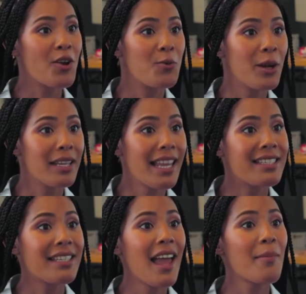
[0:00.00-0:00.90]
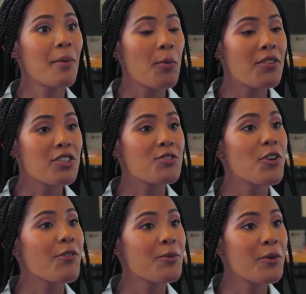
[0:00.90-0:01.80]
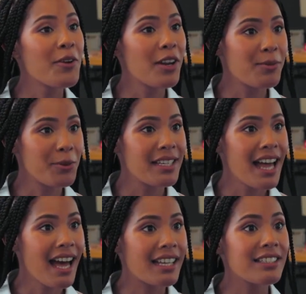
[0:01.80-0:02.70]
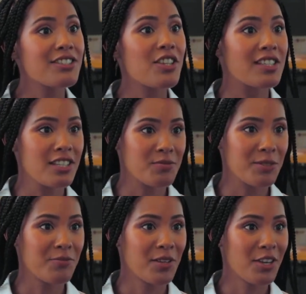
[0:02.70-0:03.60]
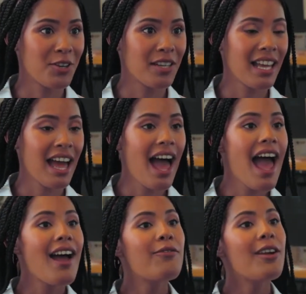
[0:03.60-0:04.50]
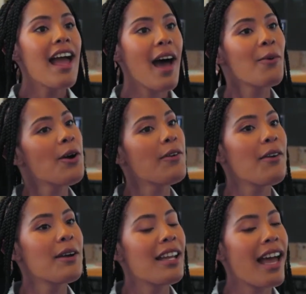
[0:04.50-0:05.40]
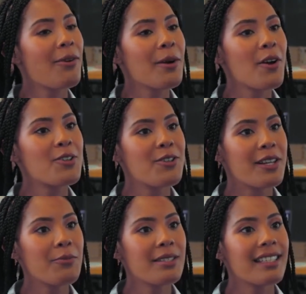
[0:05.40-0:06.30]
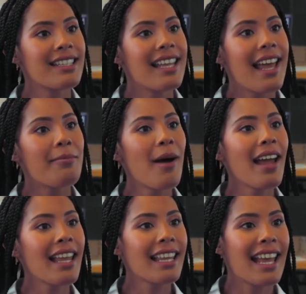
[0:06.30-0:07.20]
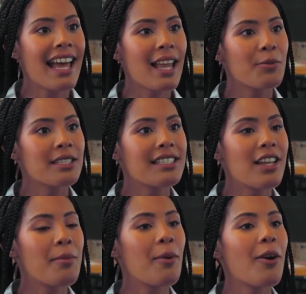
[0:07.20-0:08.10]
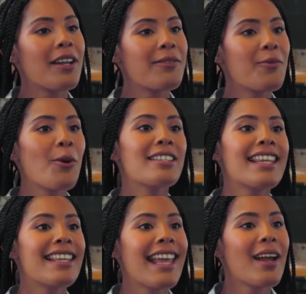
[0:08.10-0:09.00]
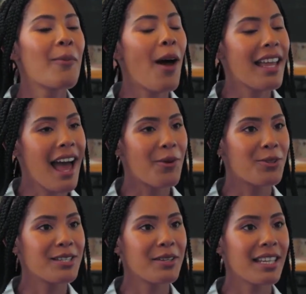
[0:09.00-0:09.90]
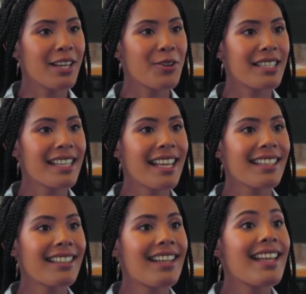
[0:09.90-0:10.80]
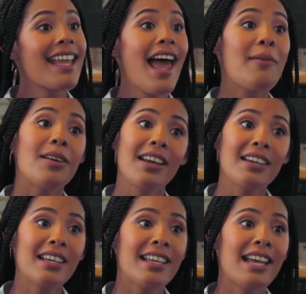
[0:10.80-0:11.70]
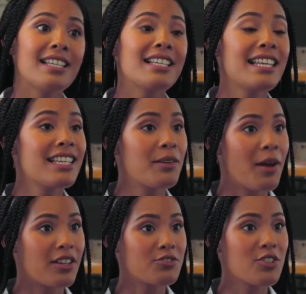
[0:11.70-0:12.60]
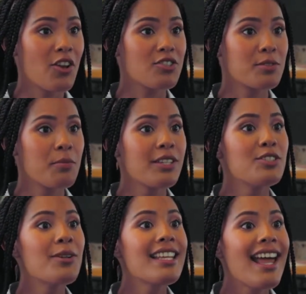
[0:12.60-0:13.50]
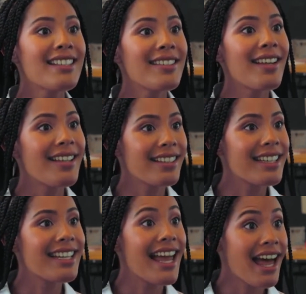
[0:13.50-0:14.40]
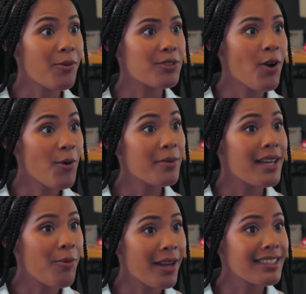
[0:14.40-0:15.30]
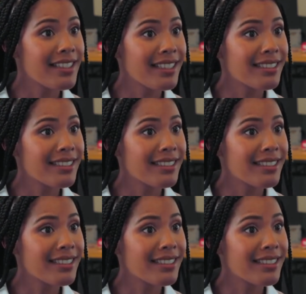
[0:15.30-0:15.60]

We'll get to that, but what the survey revealed was that, just as we feared, every hour of every night when our screen was in standby, it was still burning 14 kilowatt hours of electricity. I mean, that's a decent amount of charge to put into a Tesla. And it was all being wasted.